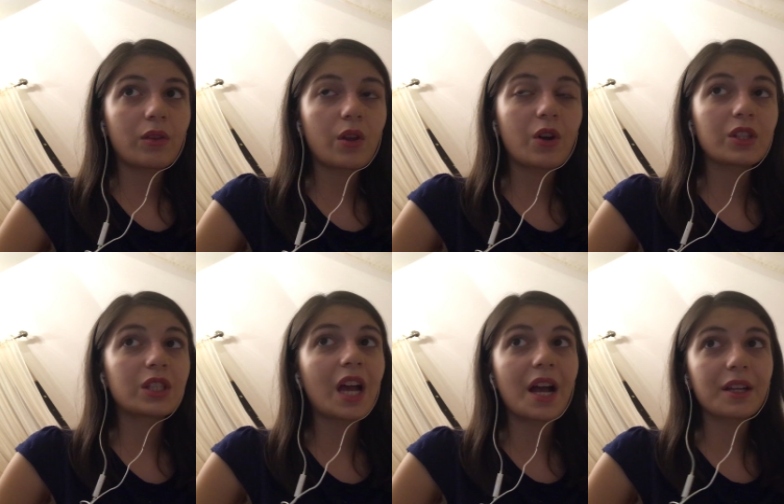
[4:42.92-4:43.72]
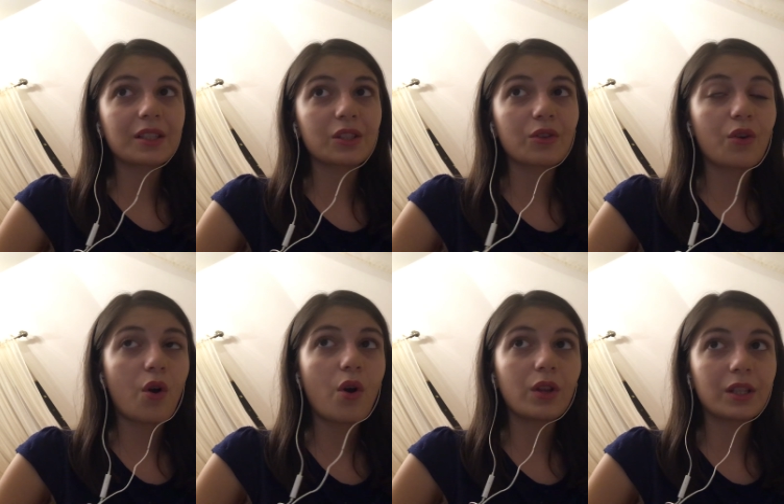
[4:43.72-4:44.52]
There were attacks on the
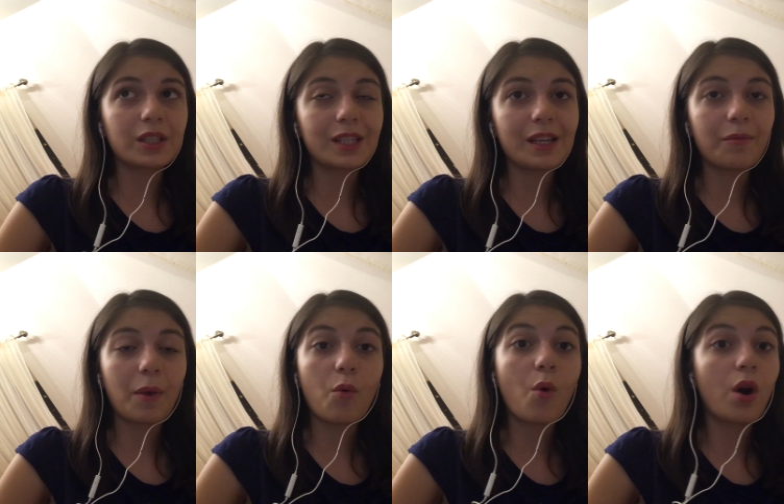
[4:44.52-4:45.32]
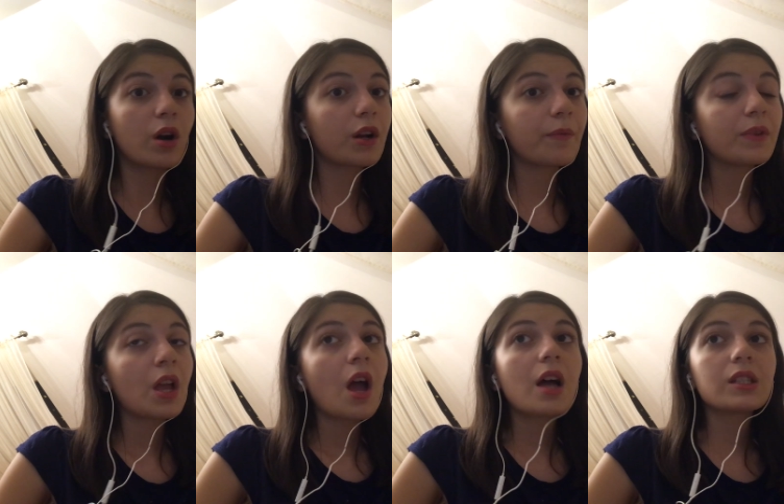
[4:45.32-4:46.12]
quality of my work
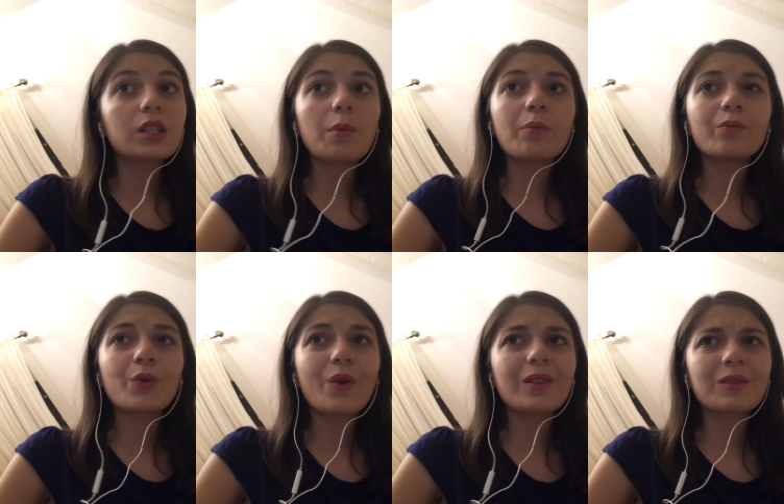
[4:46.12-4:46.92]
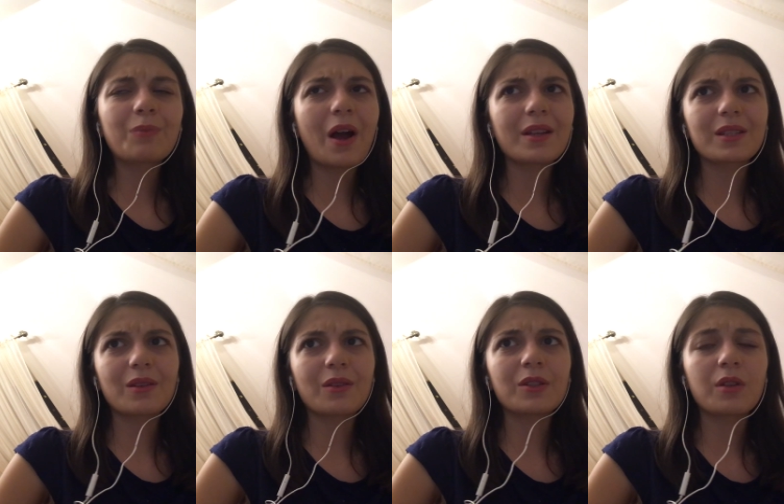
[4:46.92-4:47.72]
and some quite
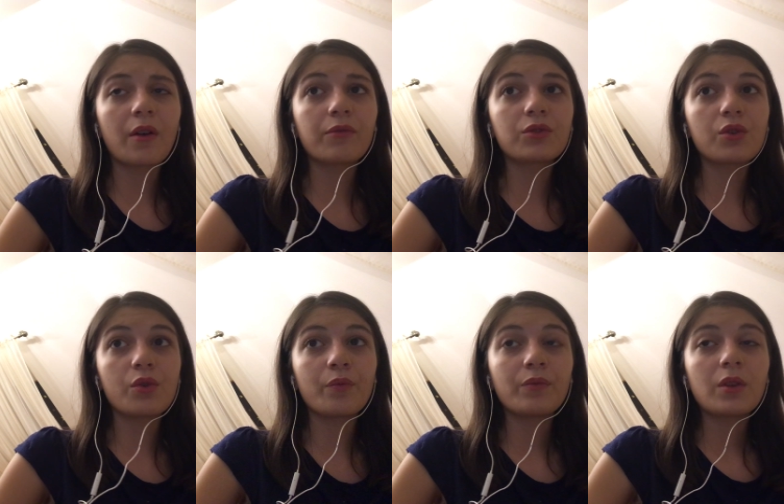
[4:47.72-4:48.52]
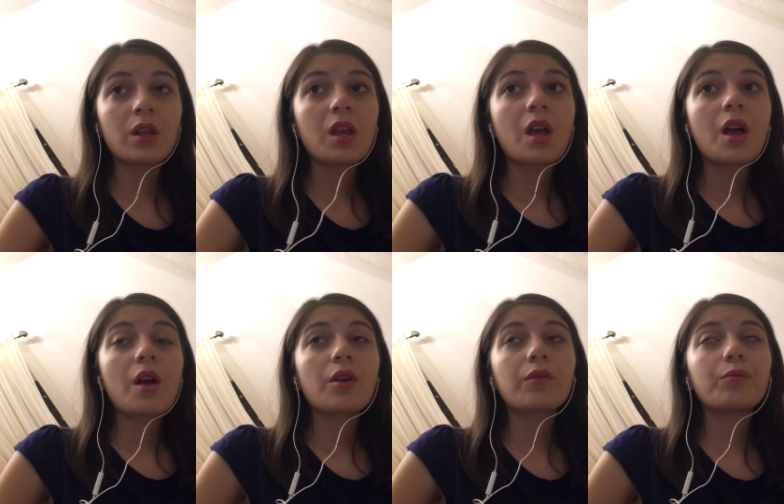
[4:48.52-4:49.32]
personal stuff too.
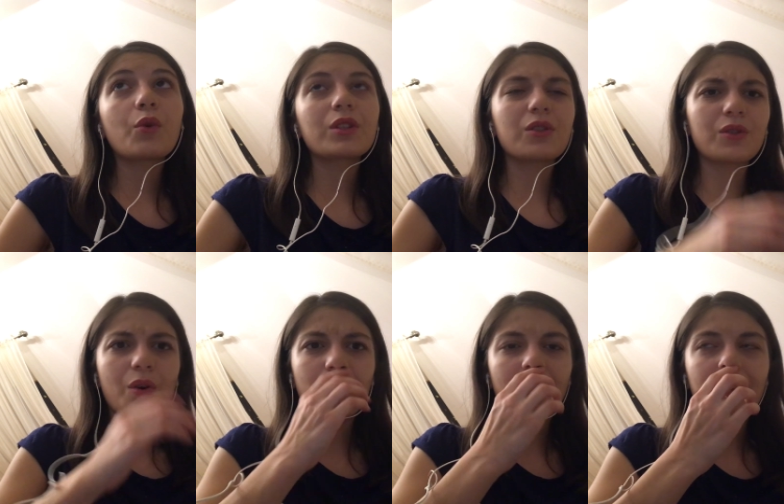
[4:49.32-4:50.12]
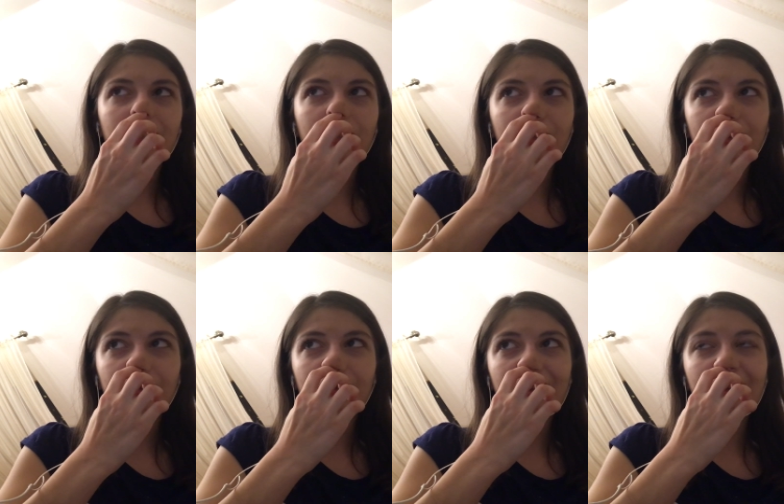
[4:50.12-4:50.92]
What is your reaction?
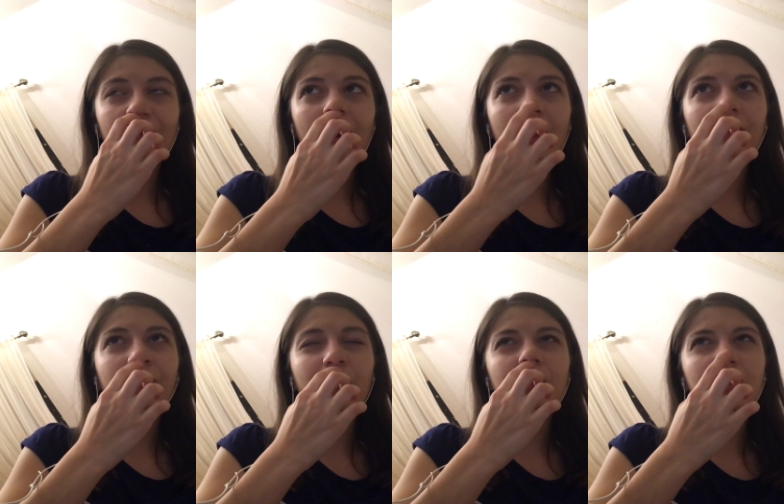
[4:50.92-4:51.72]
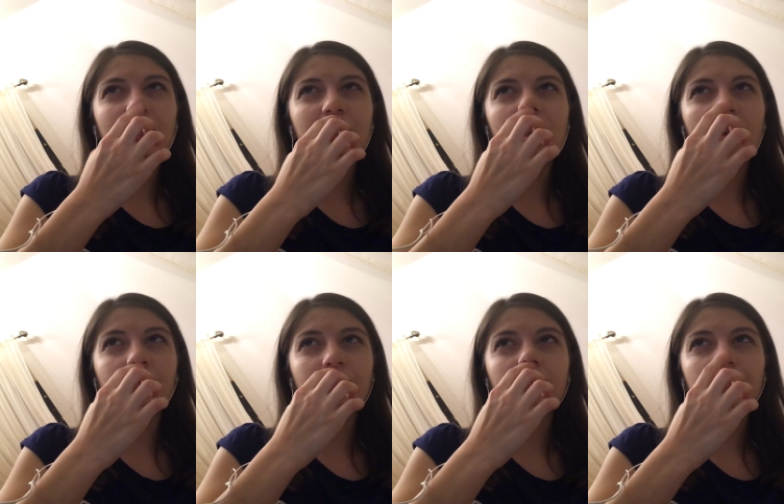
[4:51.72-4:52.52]
Well, fortunately, I'm